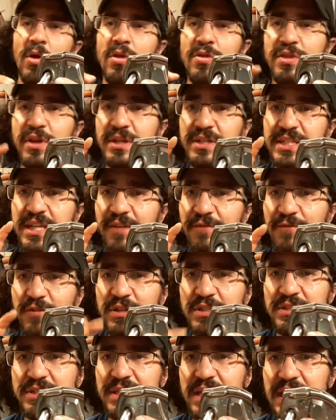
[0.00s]
The
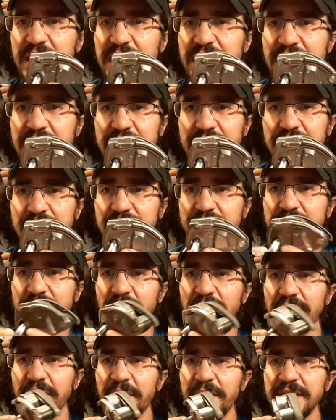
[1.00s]
difference is
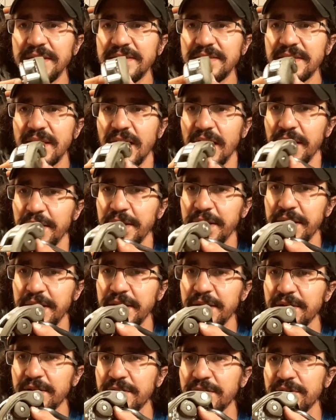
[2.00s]
on this side
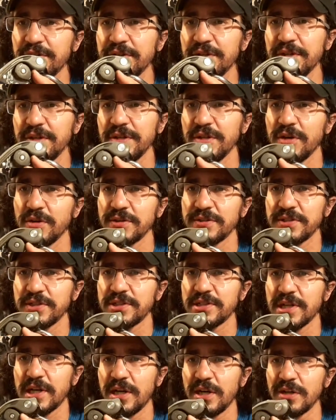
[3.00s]
here, you're going to notice a
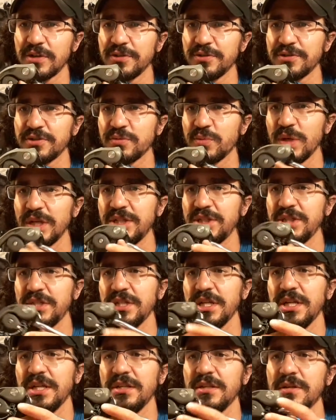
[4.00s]
toggle switch
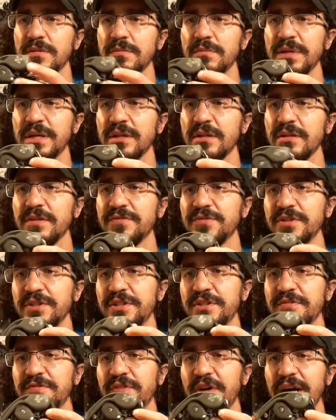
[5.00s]
in the middle of the
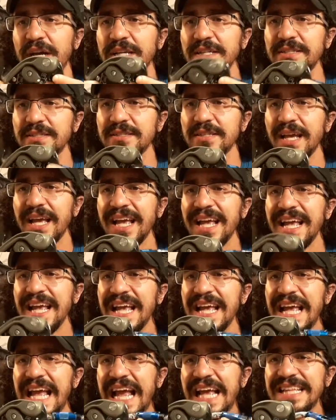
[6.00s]
device.
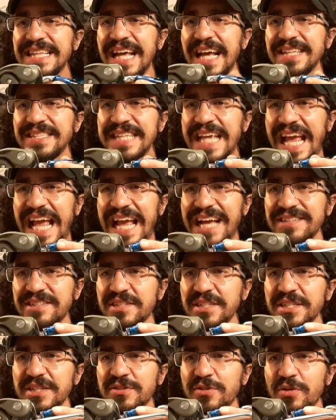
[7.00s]
And that's
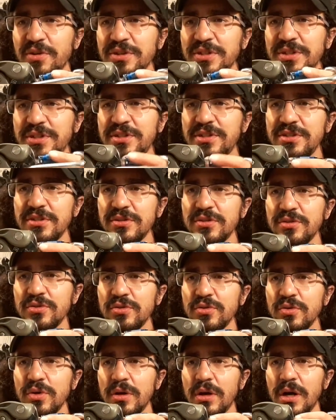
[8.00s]
actually going
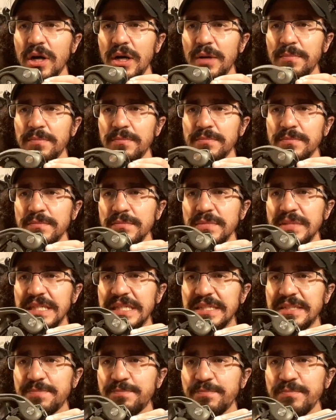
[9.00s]
to,
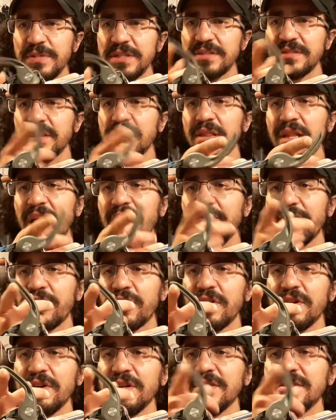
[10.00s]
this
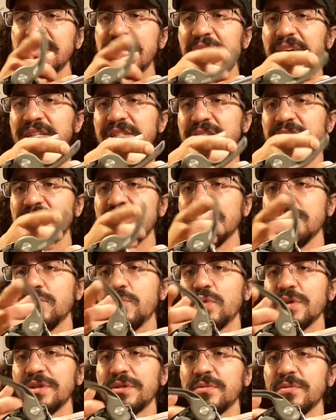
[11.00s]
lever is actually
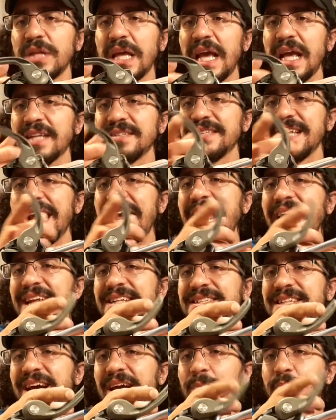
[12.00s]
what has an
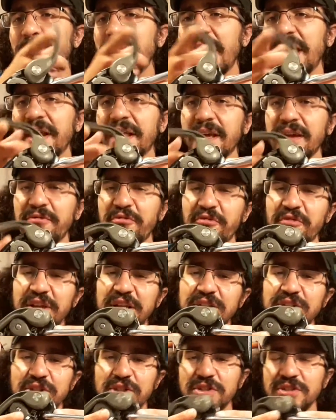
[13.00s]
anti-panic
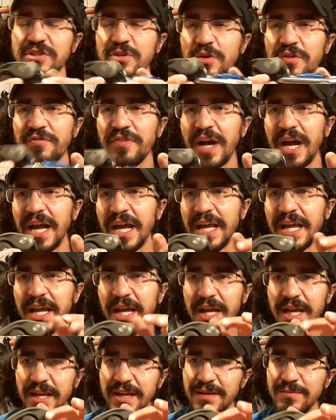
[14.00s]
feature. So if I
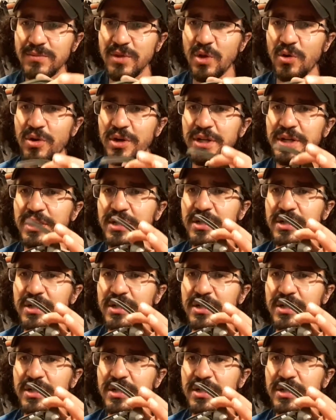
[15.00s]
am lowering a